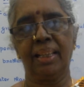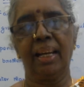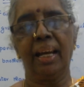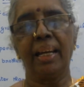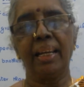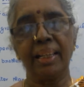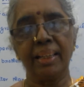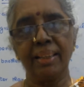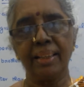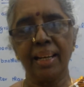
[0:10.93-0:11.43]

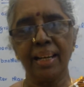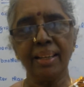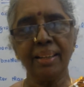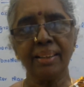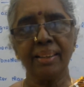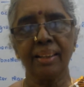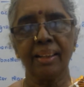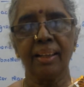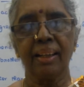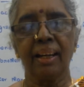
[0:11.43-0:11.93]
In that,
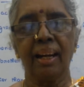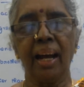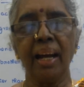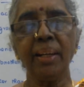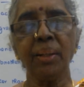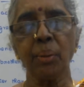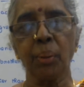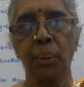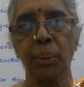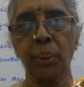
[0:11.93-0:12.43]
I
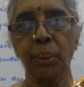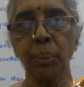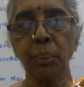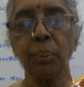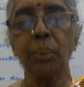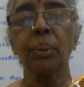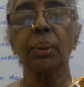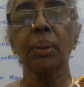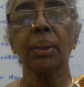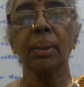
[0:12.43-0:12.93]
taught you
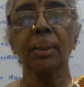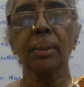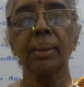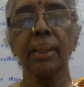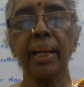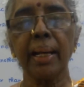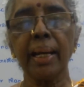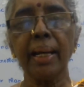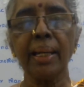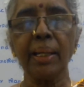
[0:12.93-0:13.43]

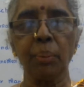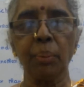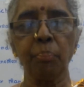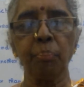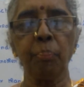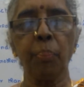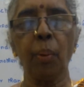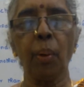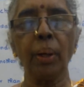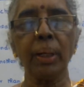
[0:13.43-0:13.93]
3
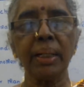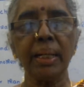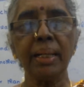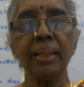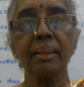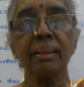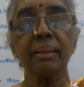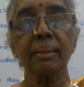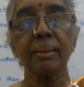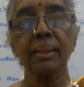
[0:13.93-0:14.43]

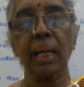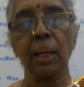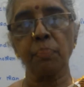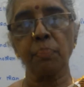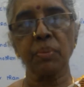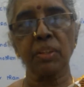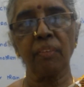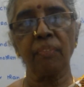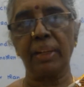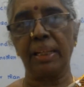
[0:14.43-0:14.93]
important
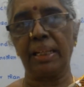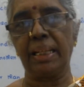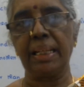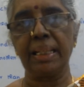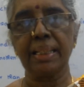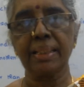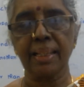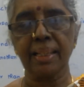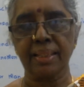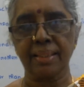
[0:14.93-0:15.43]
types of
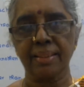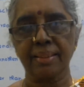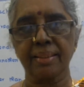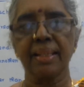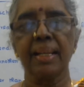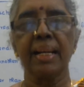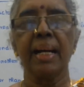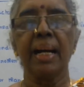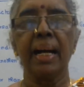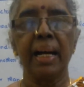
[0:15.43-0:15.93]
relations:
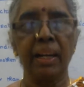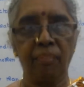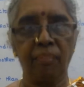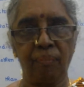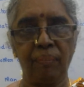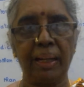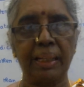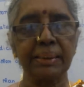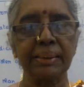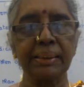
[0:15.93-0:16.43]

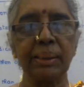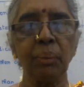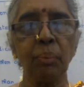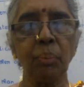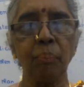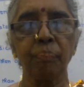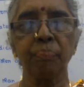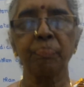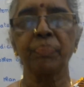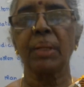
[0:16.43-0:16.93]
reflexive,
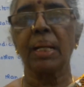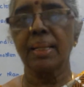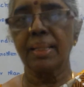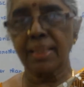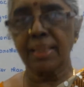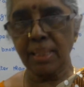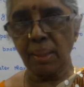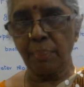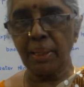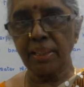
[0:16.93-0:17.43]

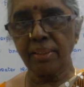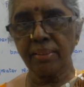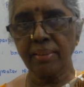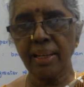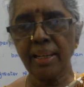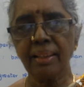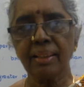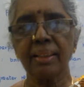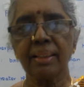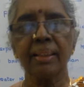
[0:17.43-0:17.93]

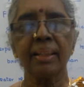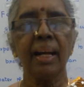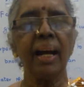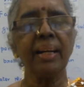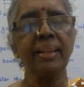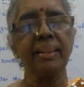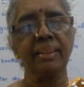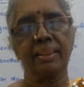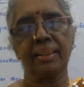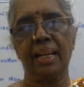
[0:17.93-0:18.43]
symmetric
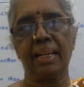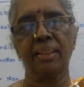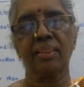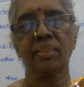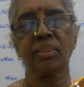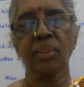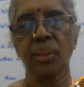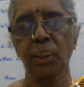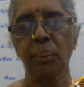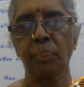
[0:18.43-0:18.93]
and
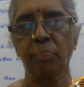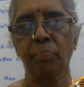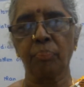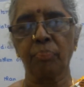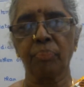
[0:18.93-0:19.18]
transitive.